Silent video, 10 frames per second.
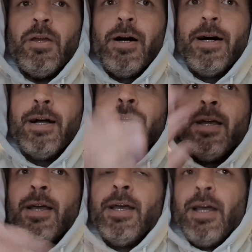
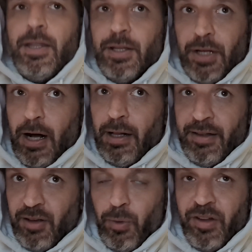Nadal
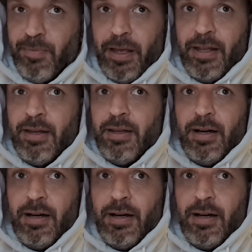has always been